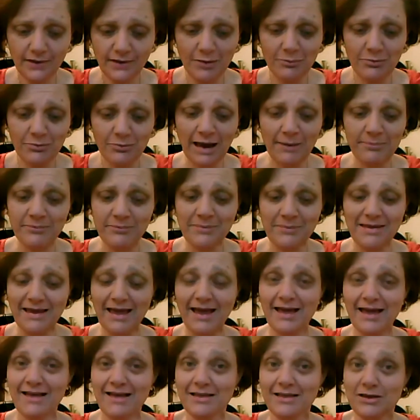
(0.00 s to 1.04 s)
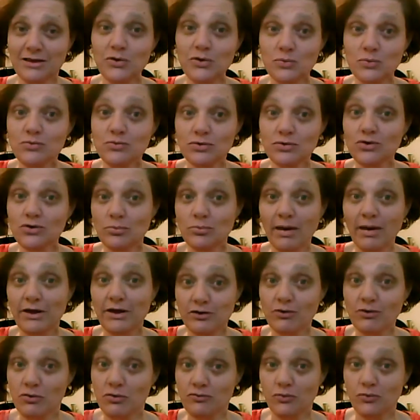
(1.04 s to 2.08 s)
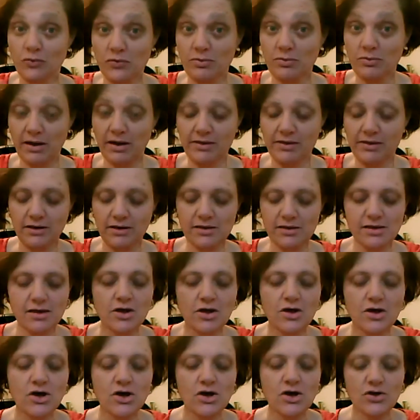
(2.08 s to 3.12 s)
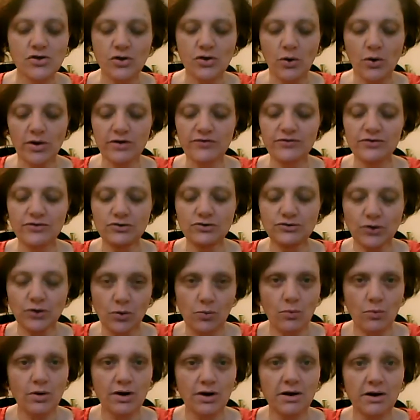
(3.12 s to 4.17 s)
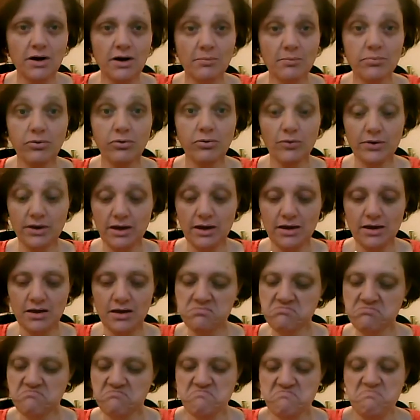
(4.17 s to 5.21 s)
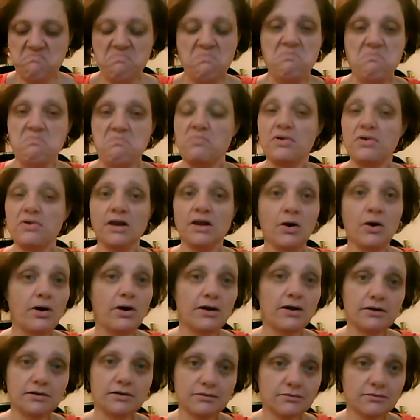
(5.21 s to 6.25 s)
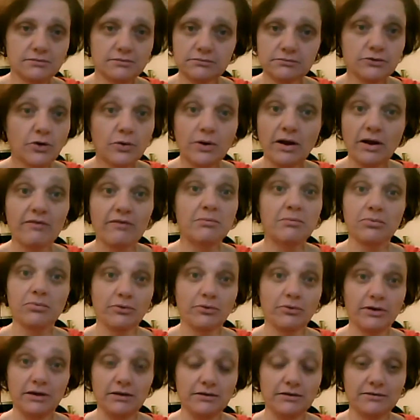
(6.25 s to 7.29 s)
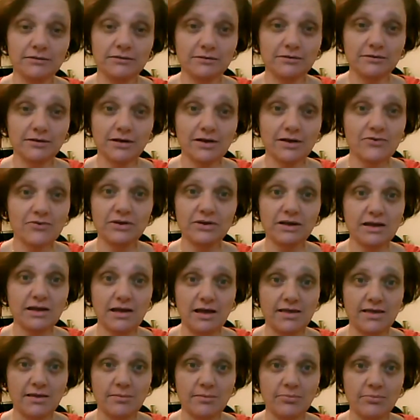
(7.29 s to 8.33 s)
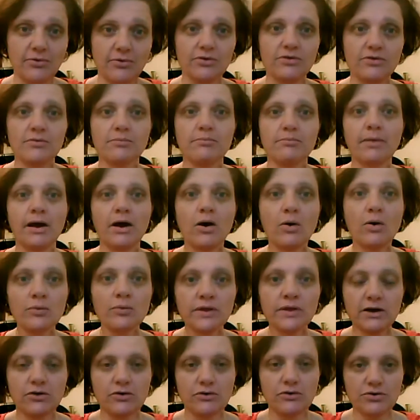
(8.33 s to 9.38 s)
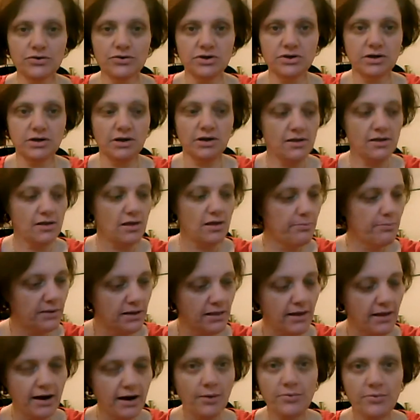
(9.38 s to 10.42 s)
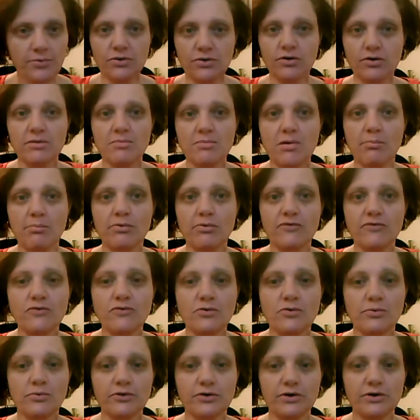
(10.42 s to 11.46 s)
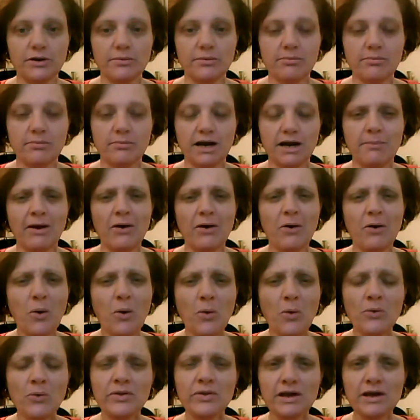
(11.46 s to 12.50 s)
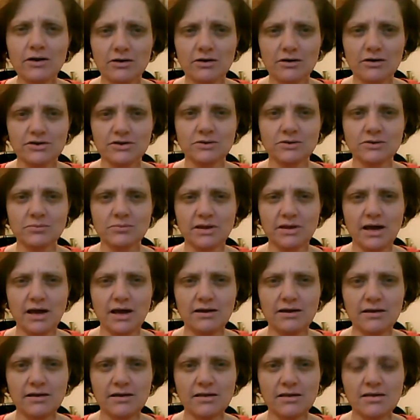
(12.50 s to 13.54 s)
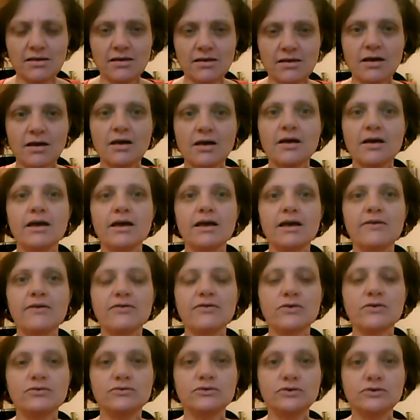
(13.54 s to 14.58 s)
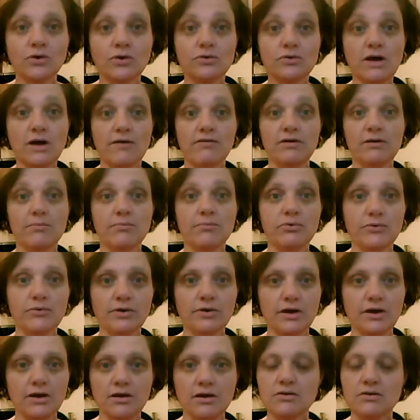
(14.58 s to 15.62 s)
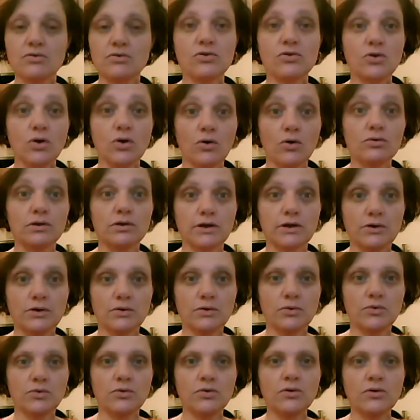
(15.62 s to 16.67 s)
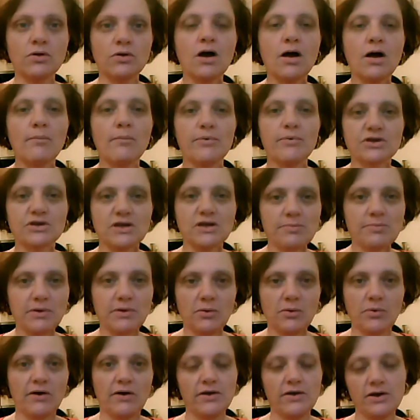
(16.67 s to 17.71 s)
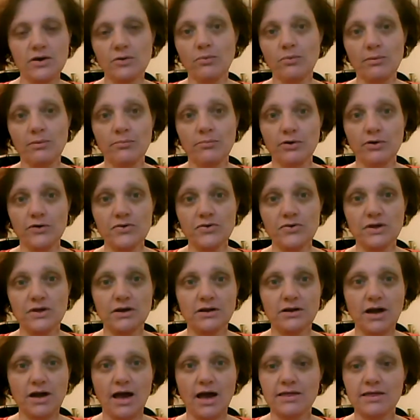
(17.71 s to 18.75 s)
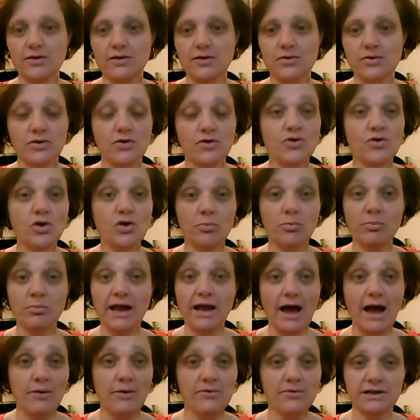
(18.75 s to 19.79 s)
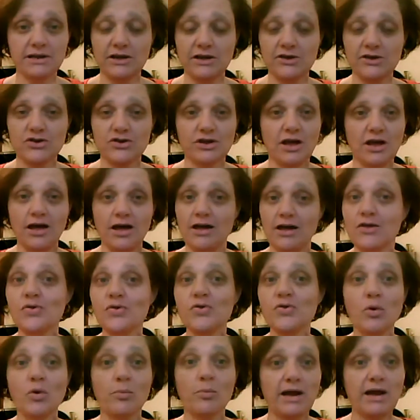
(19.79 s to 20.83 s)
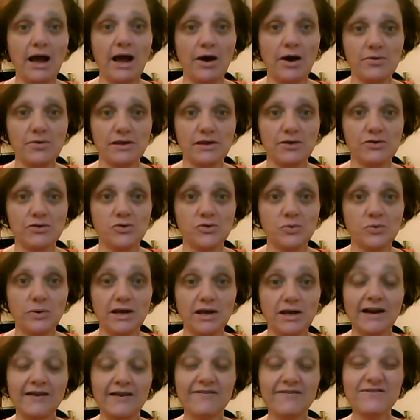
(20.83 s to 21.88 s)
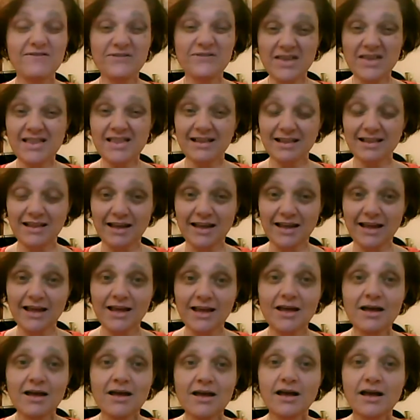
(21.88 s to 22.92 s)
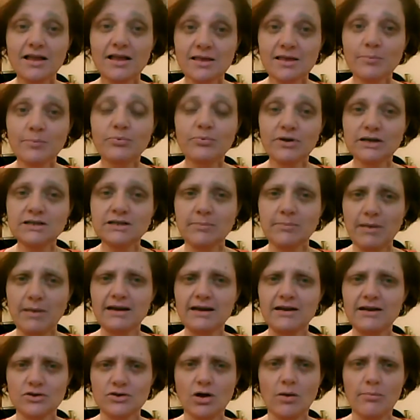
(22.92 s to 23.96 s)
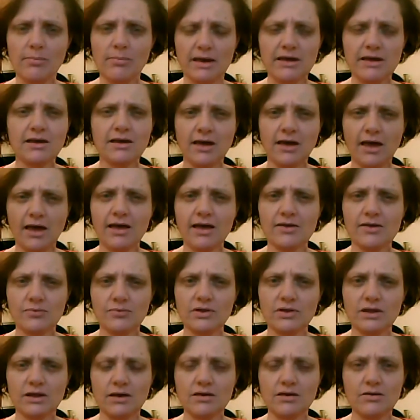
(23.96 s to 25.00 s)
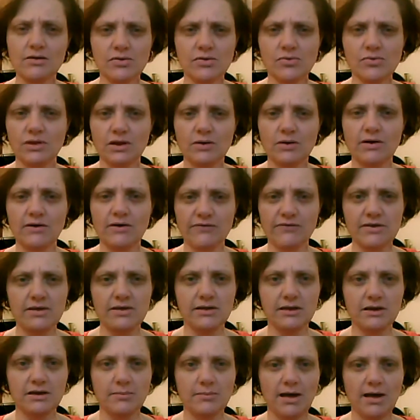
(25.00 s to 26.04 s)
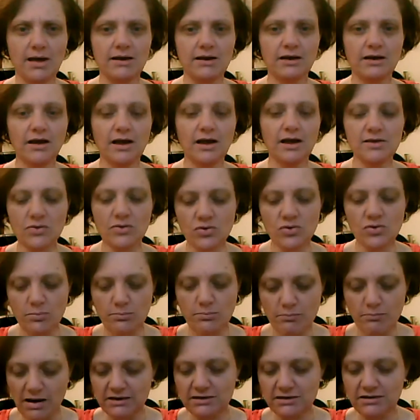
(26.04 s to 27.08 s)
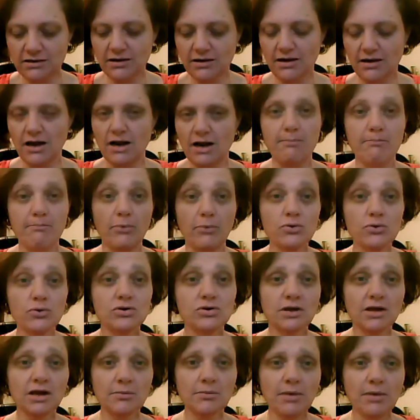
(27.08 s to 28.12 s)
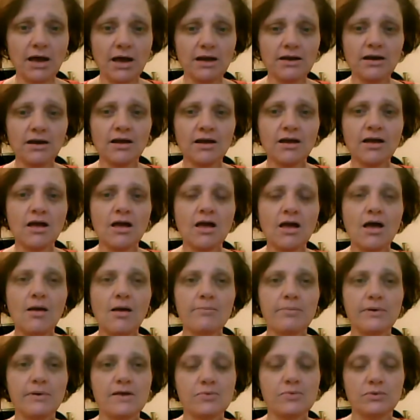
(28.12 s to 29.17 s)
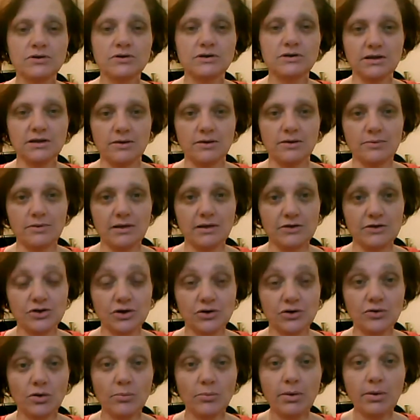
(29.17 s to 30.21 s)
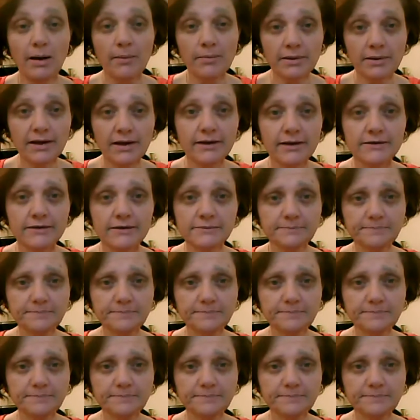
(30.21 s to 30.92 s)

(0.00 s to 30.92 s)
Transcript: really happy with the case that you make your own rules about things. So if you don't want an employee, you know what? Don't have an employee. It's really that simple. My only caution is, a bit like I was talking about before with earning money, my only caution with that is, if you don't have an employee, totally cool, but just be aware that you're one person and there's only so many hours in each day, so many hours in each week. And physically, it's a pretty demanding job. Making cake is really quite physically demanding. It's also mentally and emotionally demanding because we're dealing with the general public.